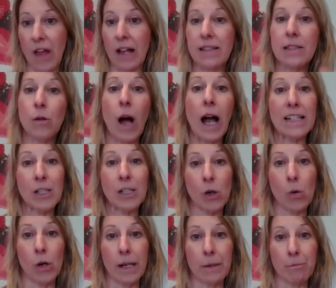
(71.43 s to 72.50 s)
that's not
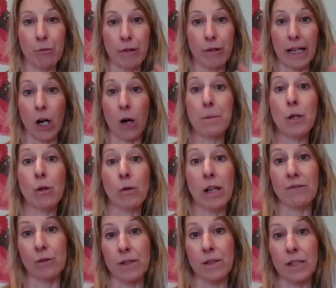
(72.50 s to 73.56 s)
adequate in bringing up your
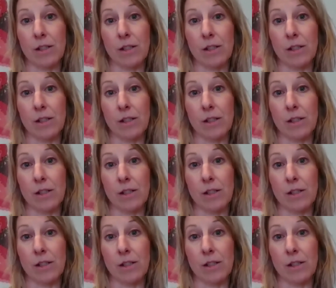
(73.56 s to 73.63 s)
levels